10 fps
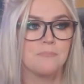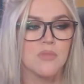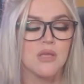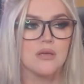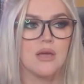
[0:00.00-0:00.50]

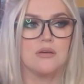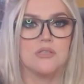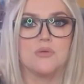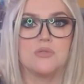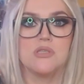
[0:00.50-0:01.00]

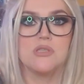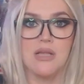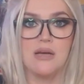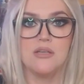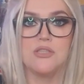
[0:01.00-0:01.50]
keratosis
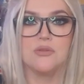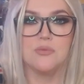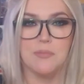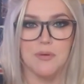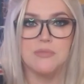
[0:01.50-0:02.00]
pilaris, you know, the wee
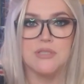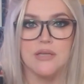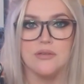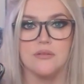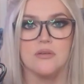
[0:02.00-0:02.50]
bumps you get in
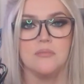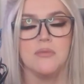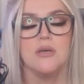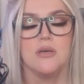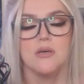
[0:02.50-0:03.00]
your arm.
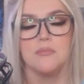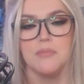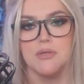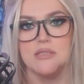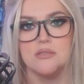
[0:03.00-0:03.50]
Put
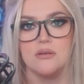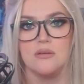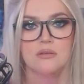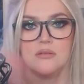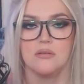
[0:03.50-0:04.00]
this on,
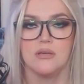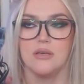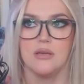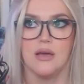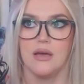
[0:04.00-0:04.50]

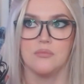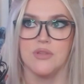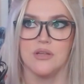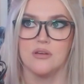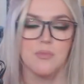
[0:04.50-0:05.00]
within
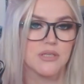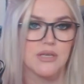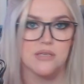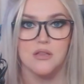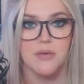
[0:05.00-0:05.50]
a couple of
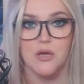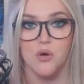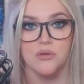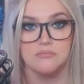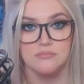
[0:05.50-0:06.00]
days it'll be
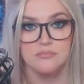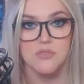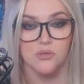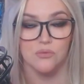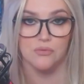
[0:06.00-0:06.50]
gone.
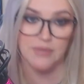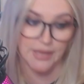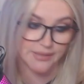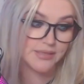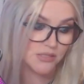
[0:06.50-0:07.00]
So that
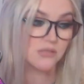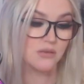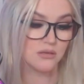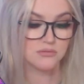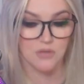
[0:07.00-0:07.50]
is
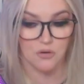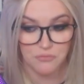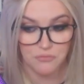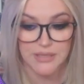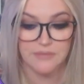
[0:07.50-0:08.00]
a
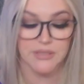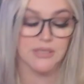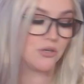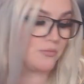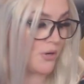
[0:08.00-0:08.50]
really
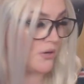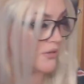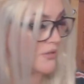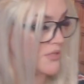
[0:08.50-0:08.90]
good product.